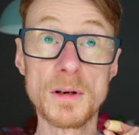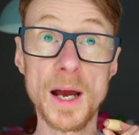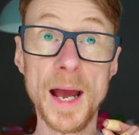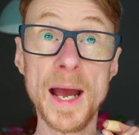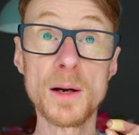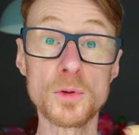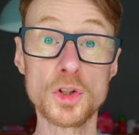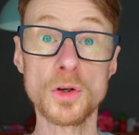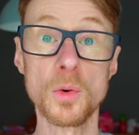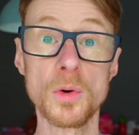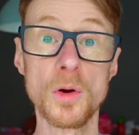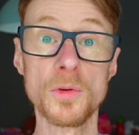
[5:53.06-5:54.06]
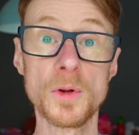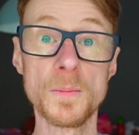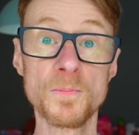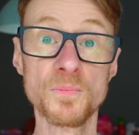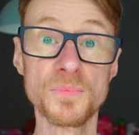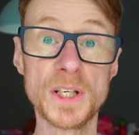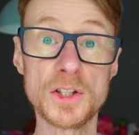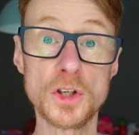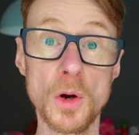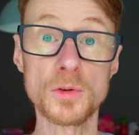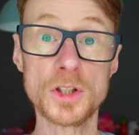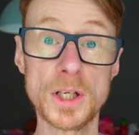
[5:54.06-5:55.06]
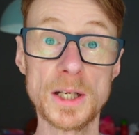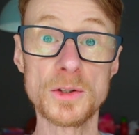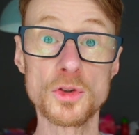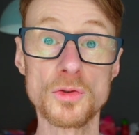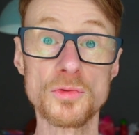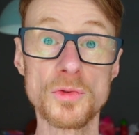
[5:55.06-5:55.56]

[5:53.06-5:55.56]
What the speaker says: outsole on them is Continental